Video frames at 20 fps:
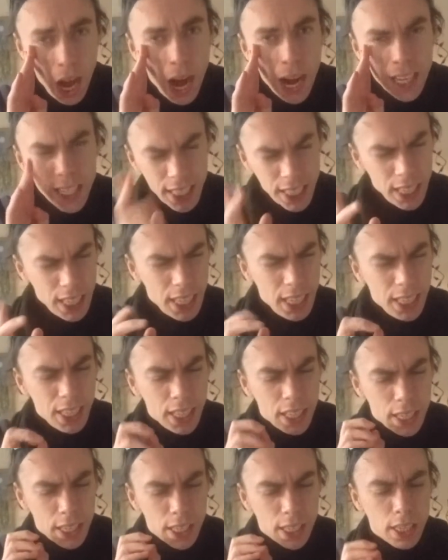I say
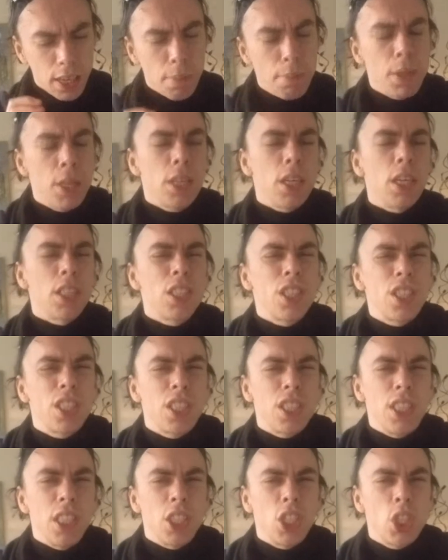this
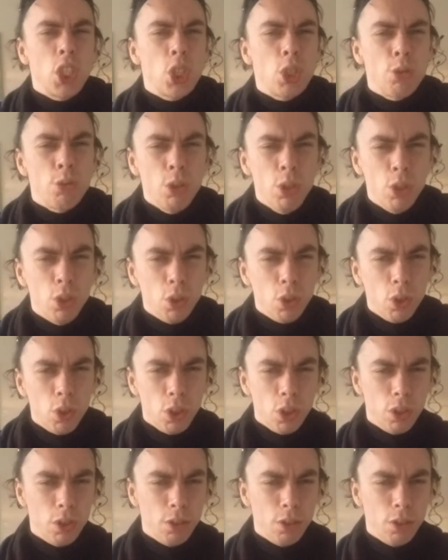because this is true.